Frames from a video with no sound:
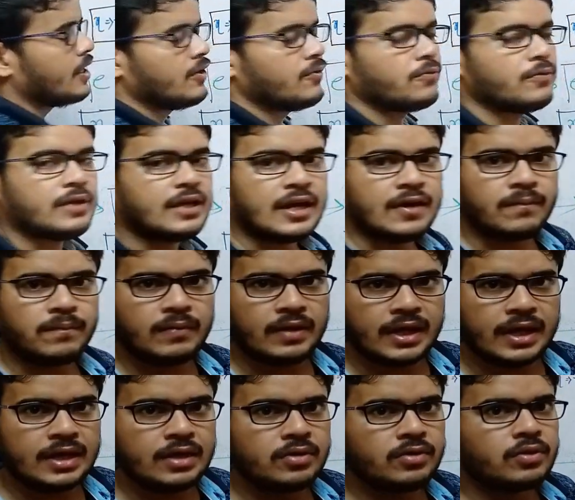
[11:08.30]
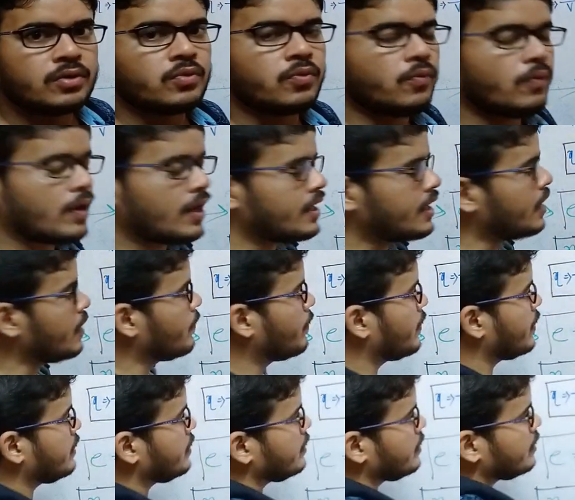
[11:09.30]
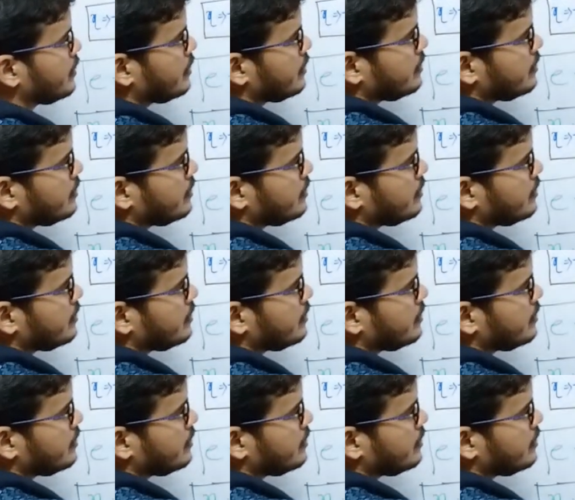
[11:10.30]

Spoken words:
If we apply load, what happens?